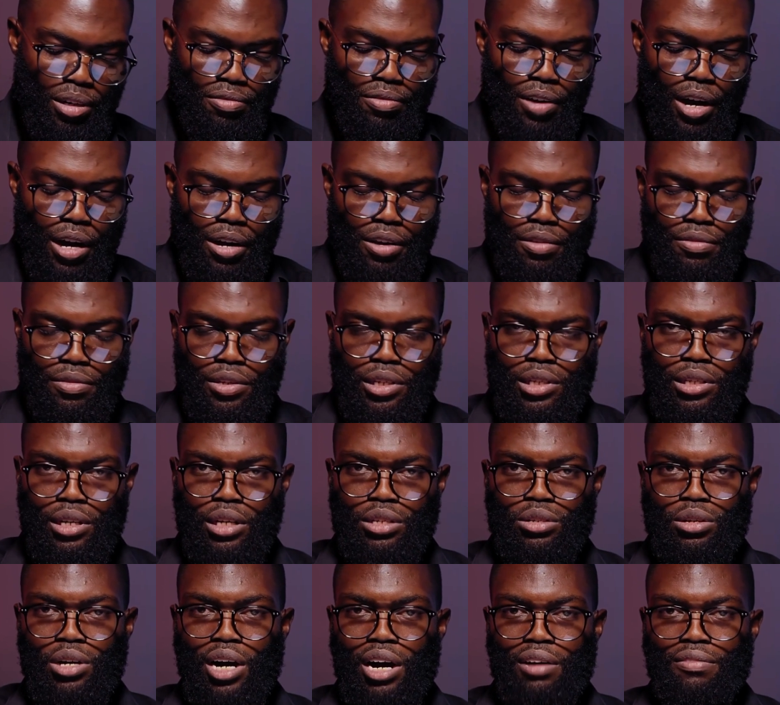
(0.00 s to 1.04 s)
5 is that
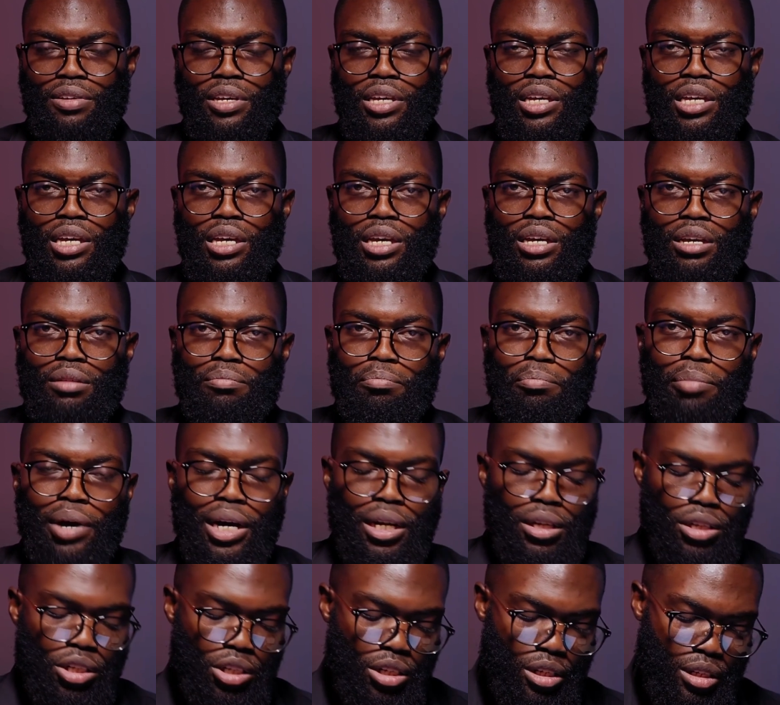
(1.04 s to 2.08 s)
you have King
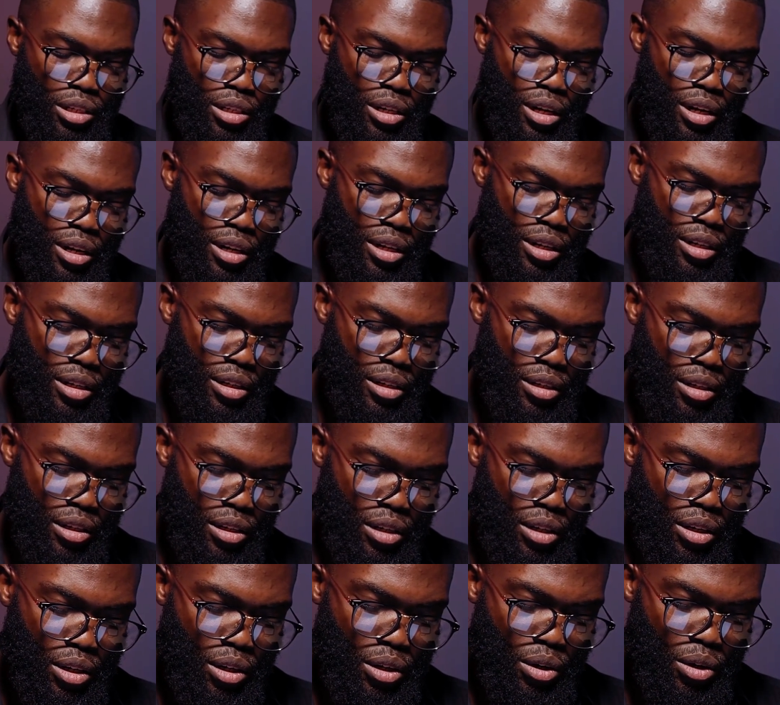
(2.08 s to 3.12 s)
Belshazzar,
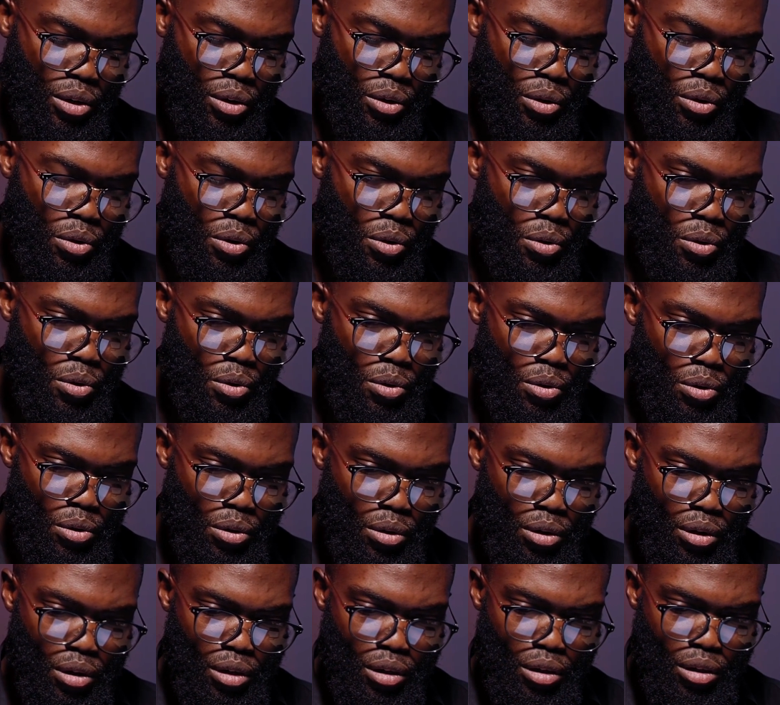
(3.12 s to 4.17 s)
who,
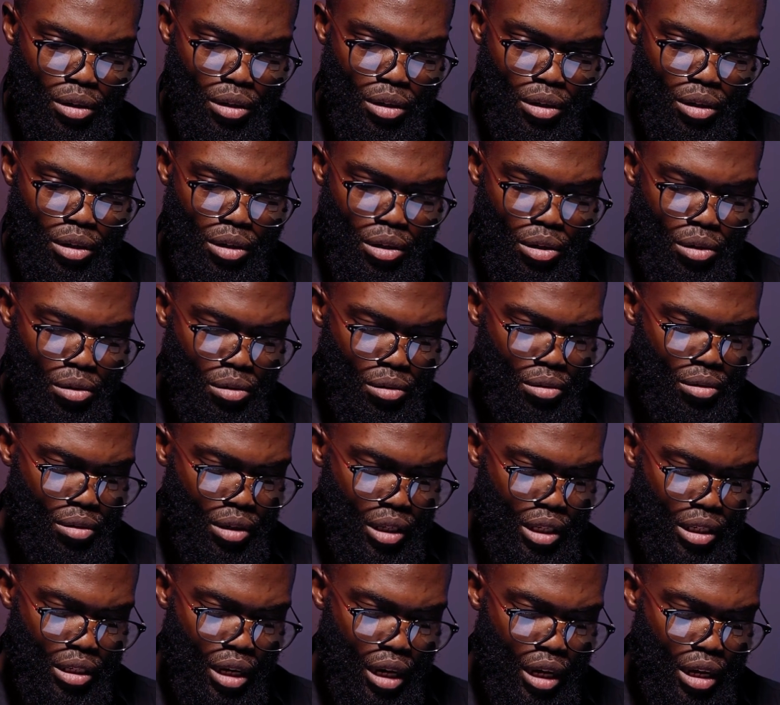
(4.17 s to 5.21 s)
you know,
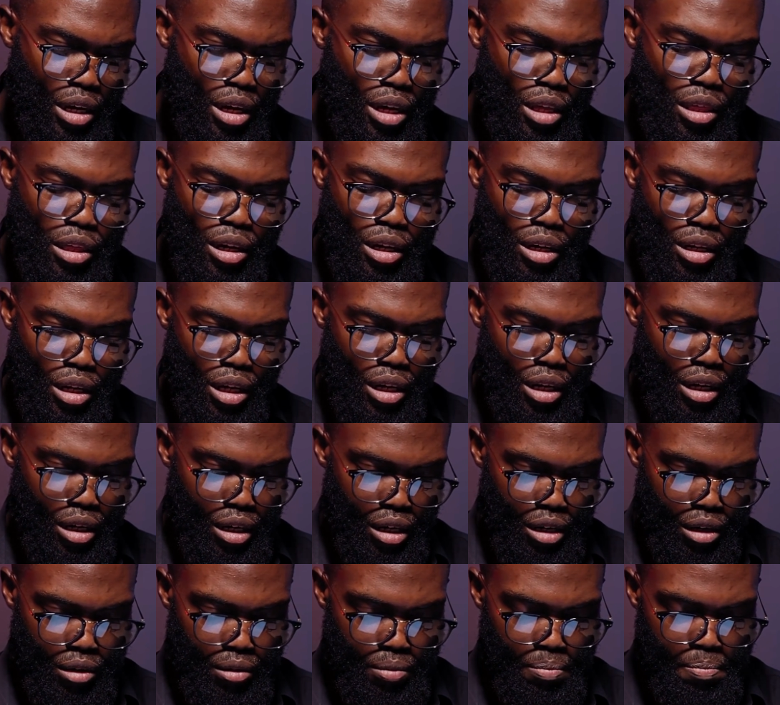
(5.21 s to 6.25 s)
is a heathen
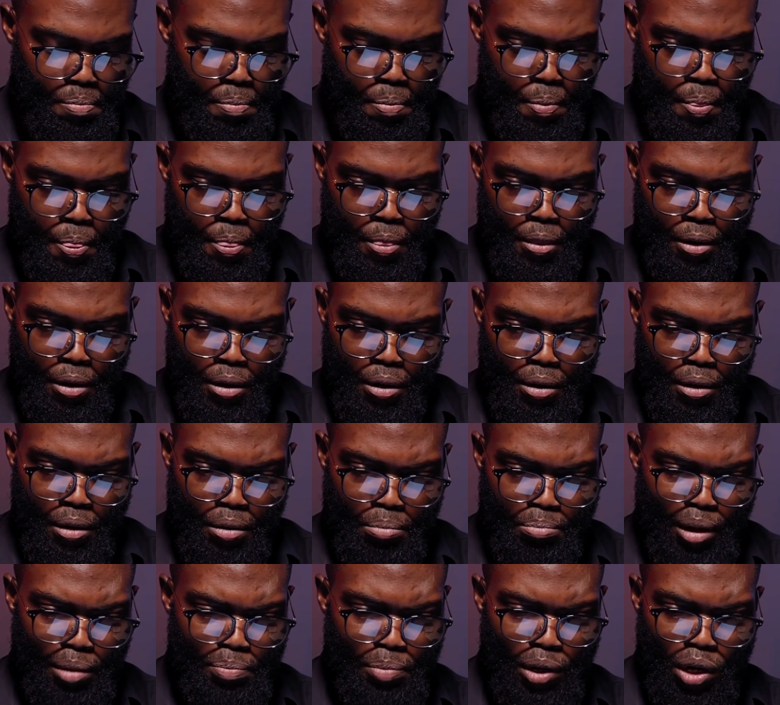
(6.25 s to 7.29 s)
king
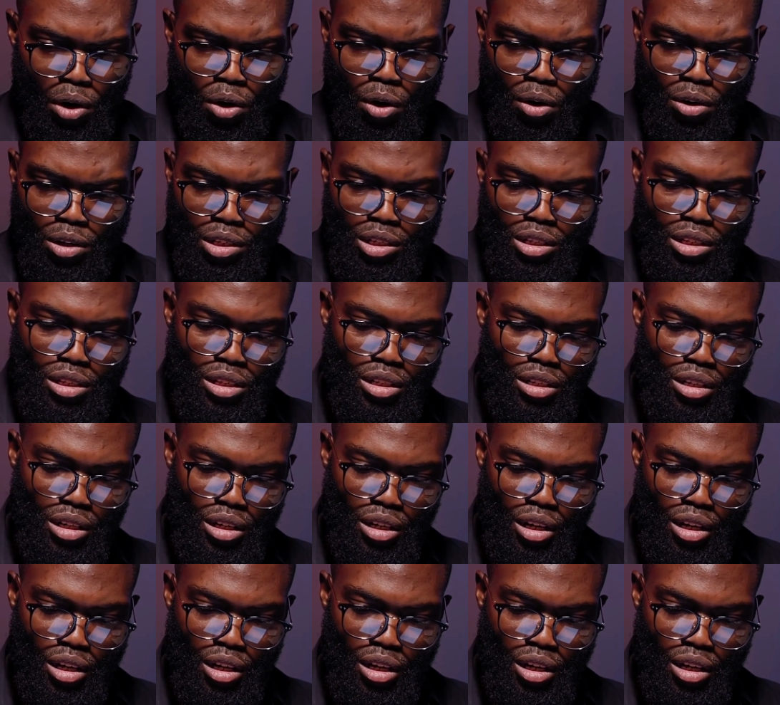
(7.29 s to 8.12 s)
but because